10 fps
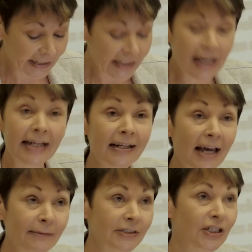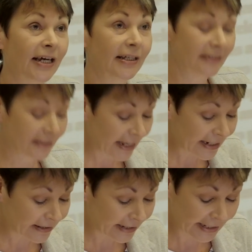like climate change,
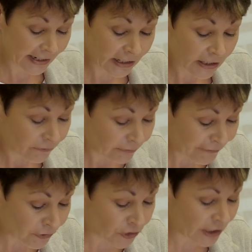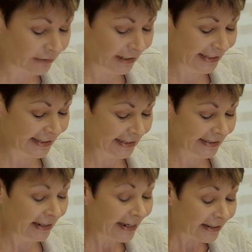like the refugee
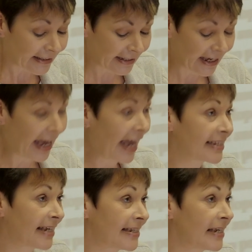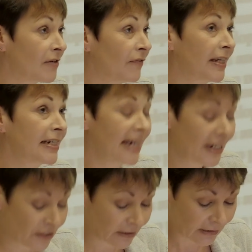crisis, like the excesses of the
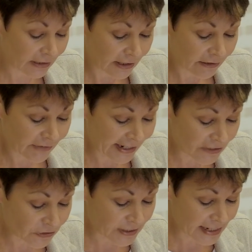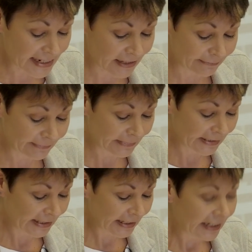international financial system.
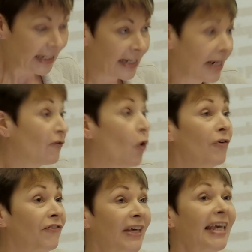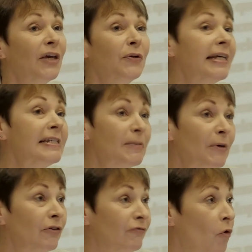Now, of course, the EU needs to be
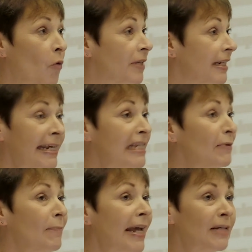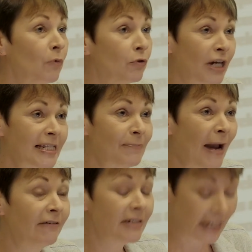reformed. It needs to be made more
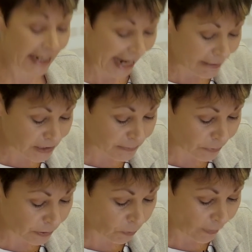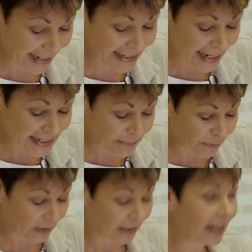transparent and accountable, more
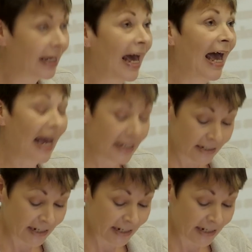accessible and